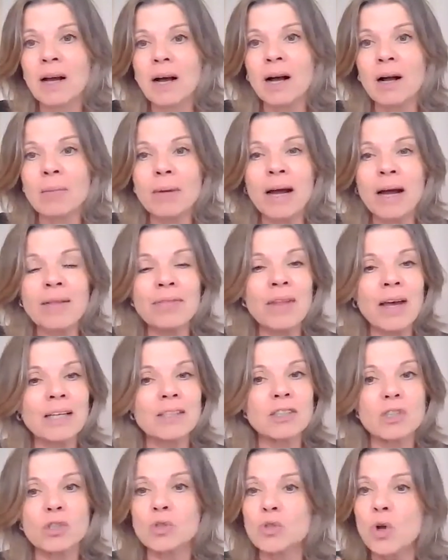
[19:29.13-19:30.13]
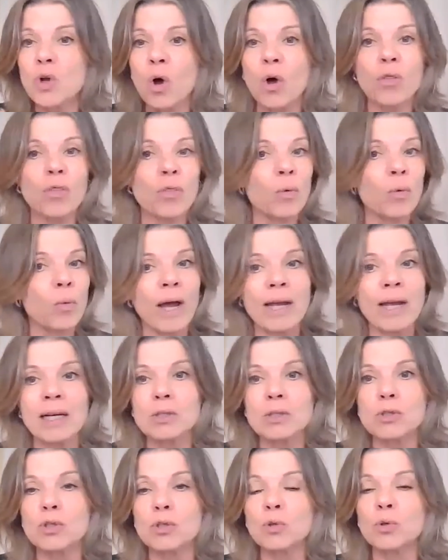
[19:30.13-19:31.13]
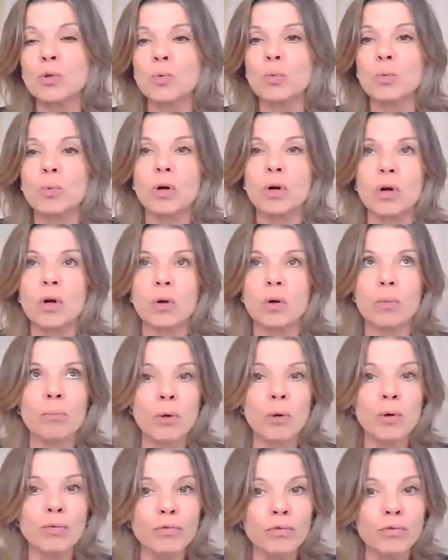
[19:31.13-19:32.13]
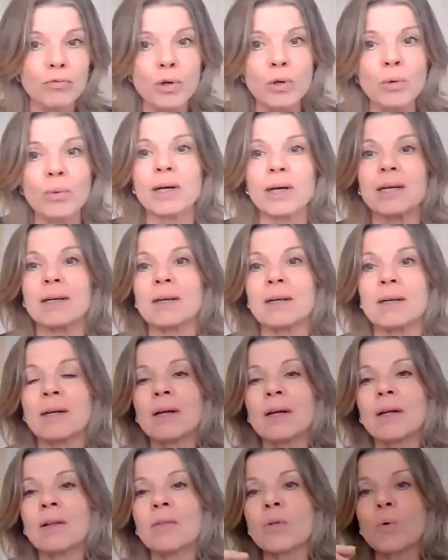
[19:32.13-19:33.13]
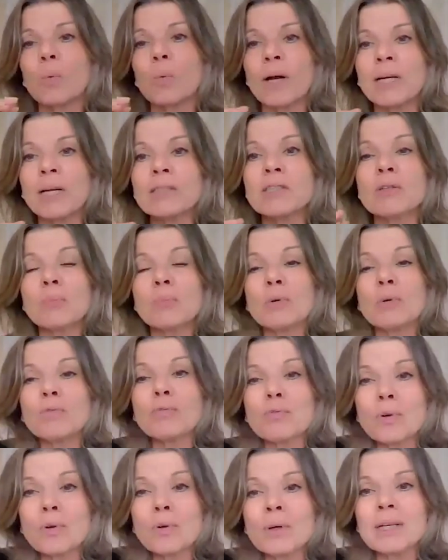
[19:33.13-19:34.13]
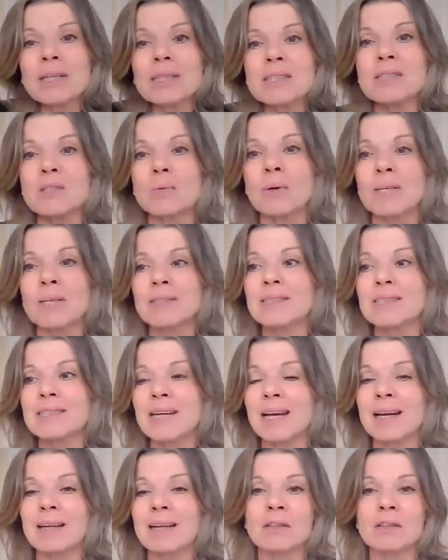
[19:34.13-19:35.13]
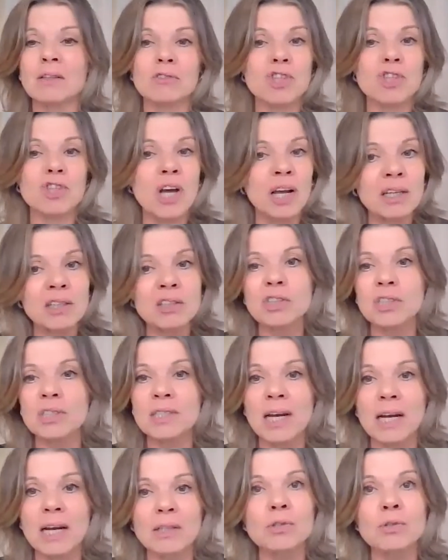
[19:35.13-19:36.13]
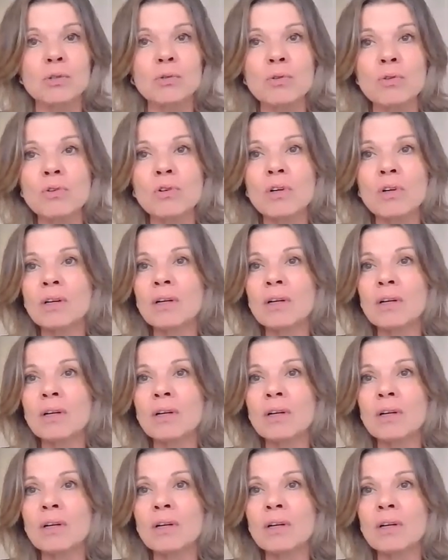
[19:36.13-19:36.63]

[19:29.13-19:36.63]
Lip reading: And that's not the way to move through it. The way to move through it is to understand that challenge is natural.